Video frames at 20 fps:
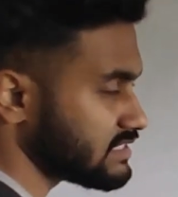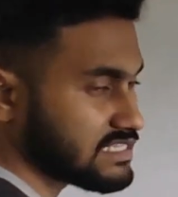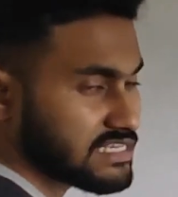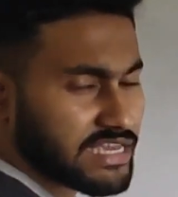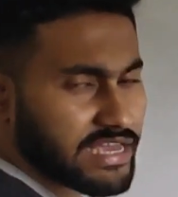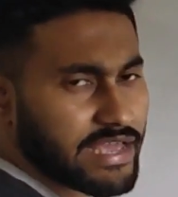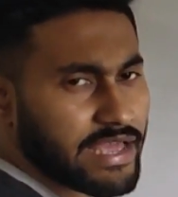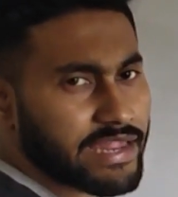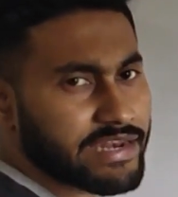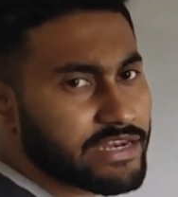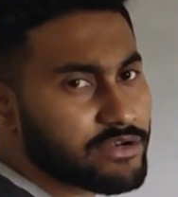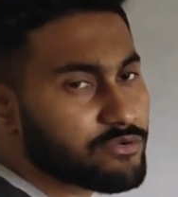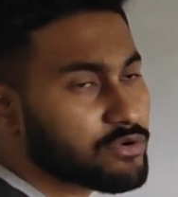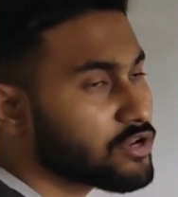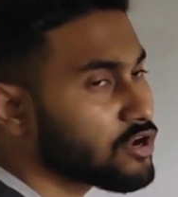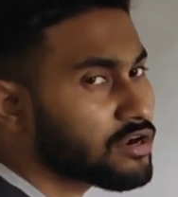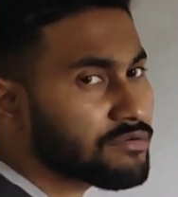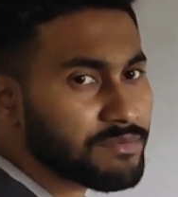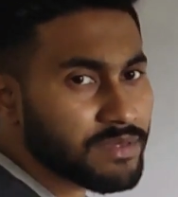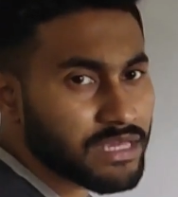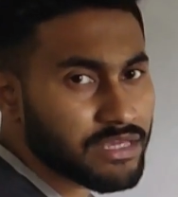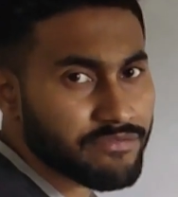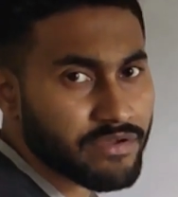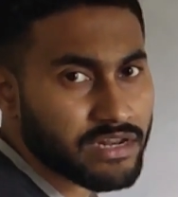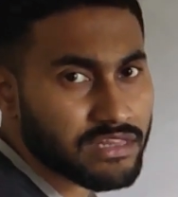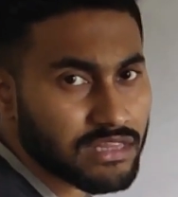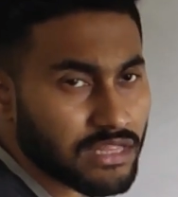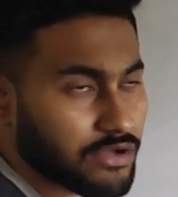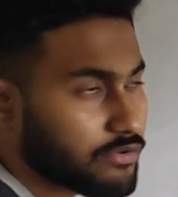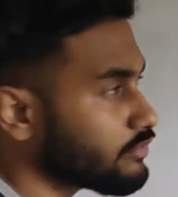CA, and it will not be
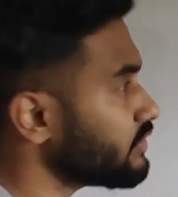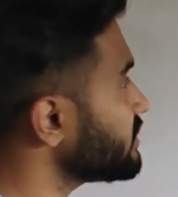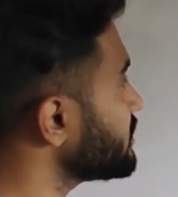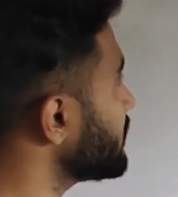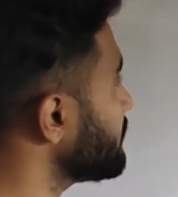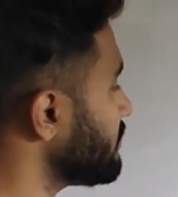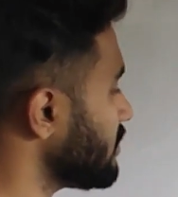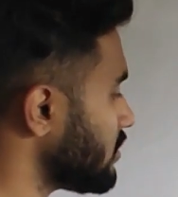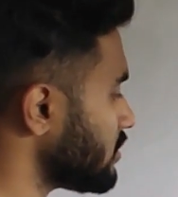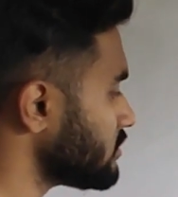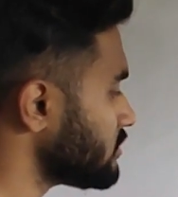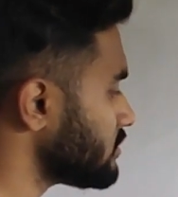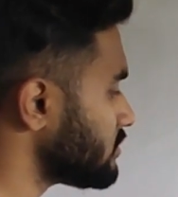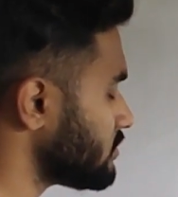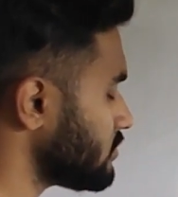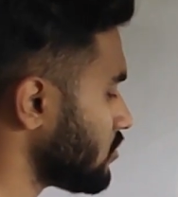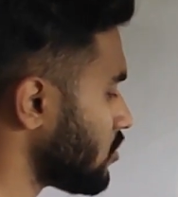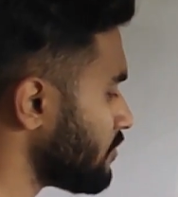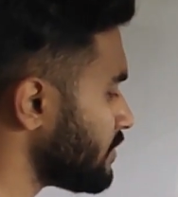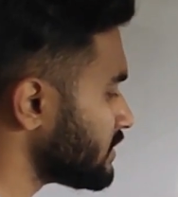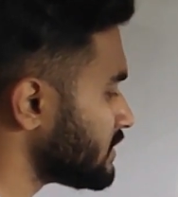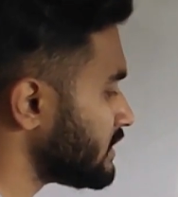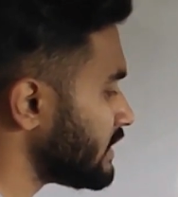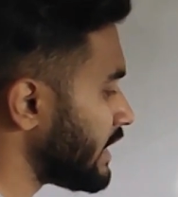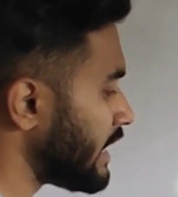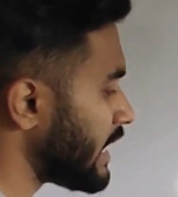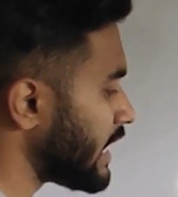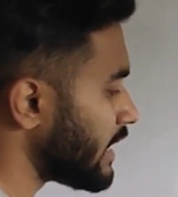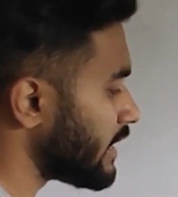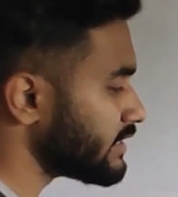given in the question because
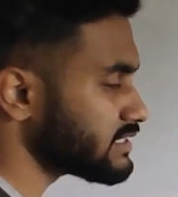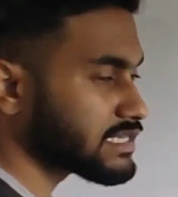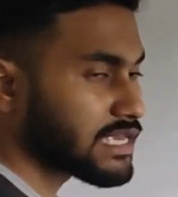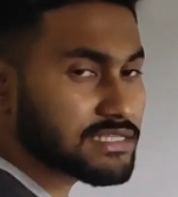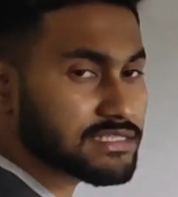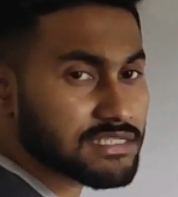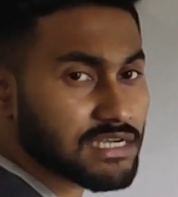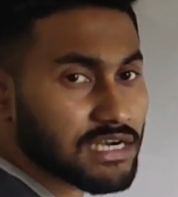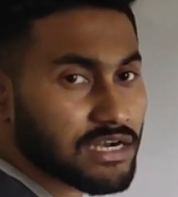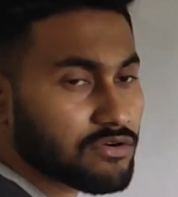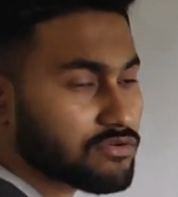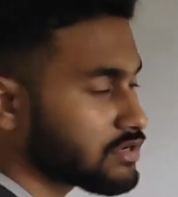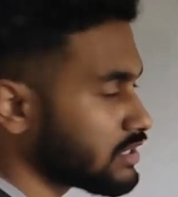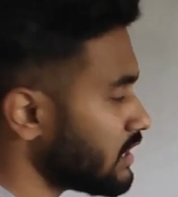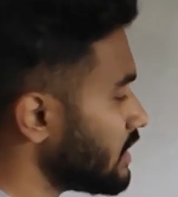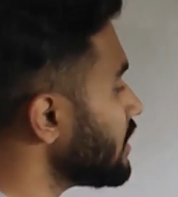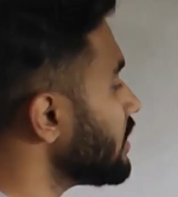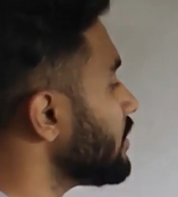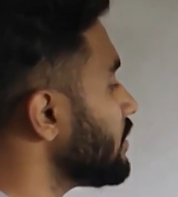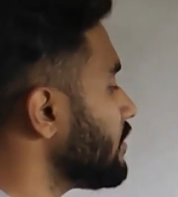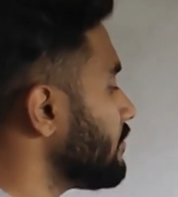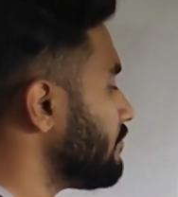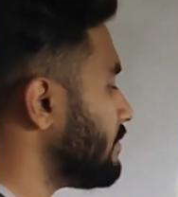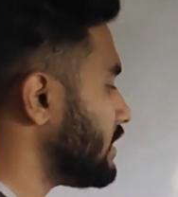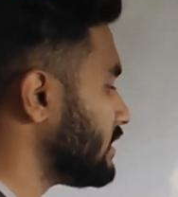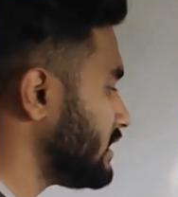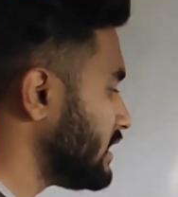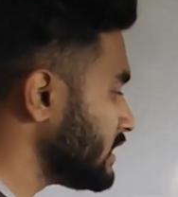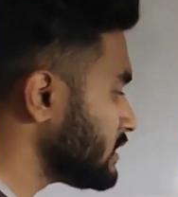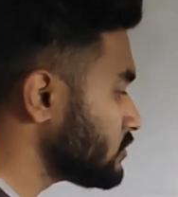obviously AA is cancelled out.
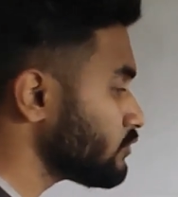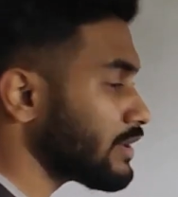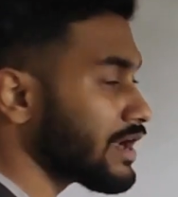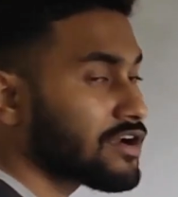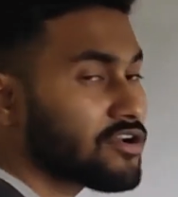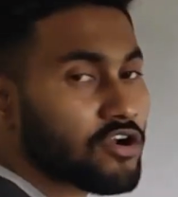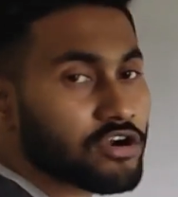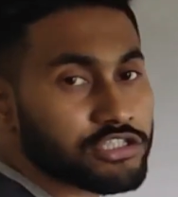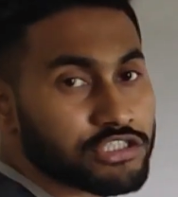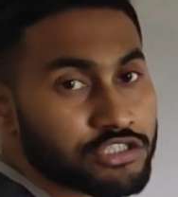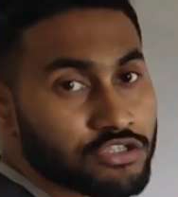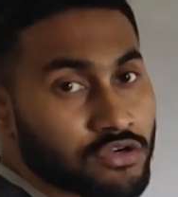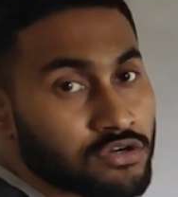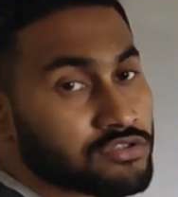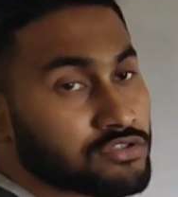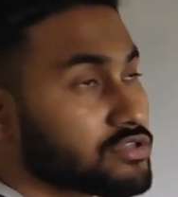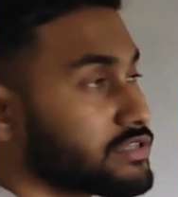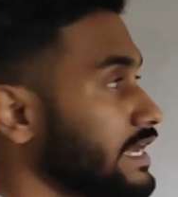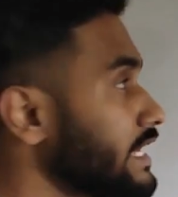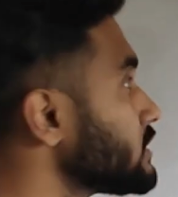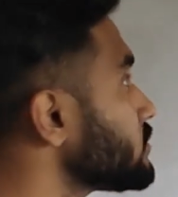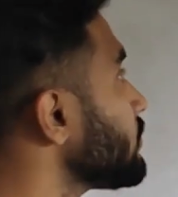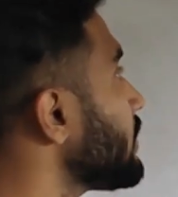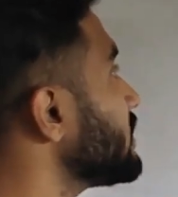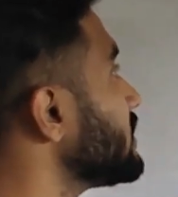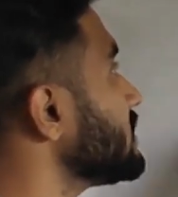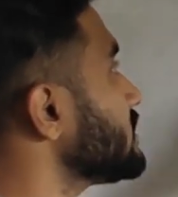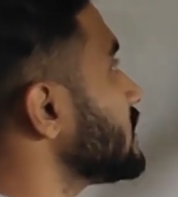But this we are not sure, so that's why